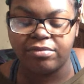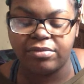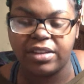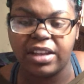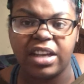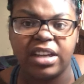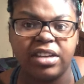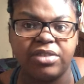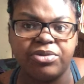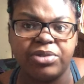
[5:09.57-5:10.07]

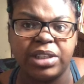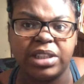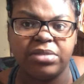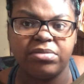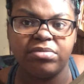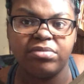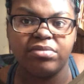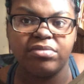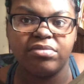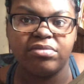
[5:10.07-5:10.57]
Not we.
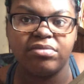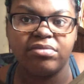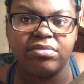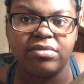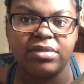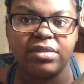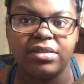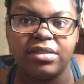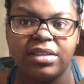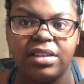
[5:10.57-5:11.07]

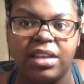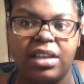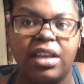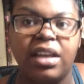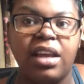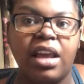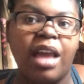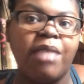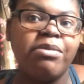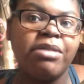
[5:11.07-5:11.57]

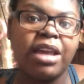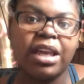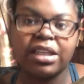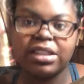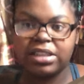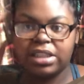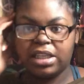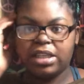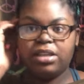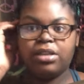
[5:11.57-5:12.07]
I mean, I
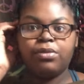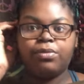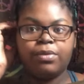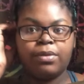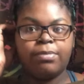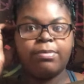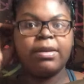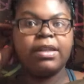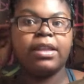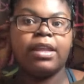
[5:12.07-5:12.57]
can take you
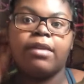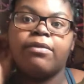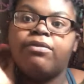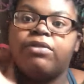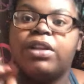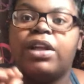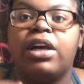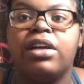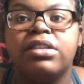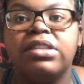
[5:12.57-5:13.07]
with me, like,
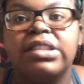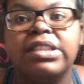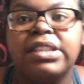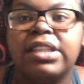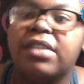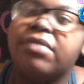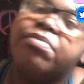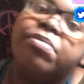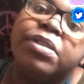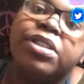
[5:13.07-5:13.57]
vlog and
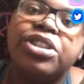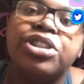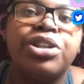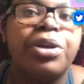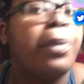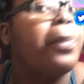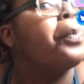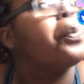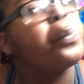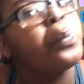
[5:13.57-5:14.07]
stuff, but, you
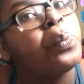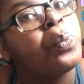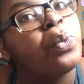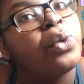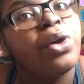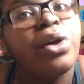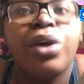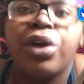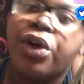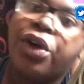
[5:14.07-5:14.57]
know,
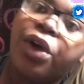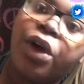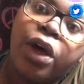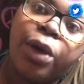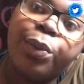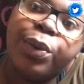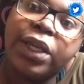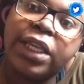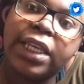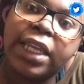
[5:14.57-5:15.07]

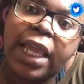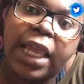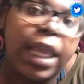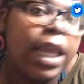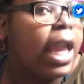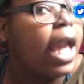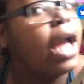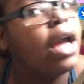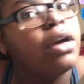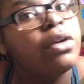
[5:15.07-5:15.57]
hope we can
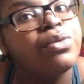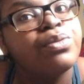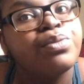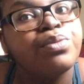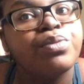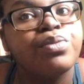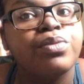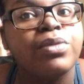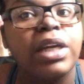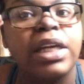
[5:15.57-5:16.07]
hang out.
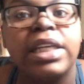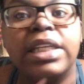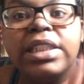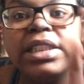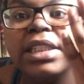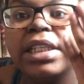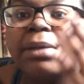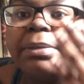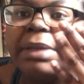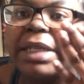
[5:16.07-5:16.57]
I need
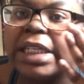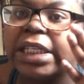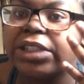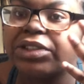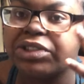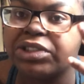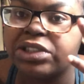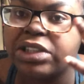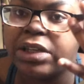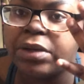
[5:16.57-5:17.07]
to get my
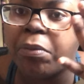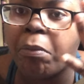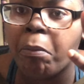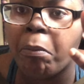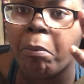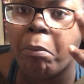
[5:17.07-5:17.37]
nails done.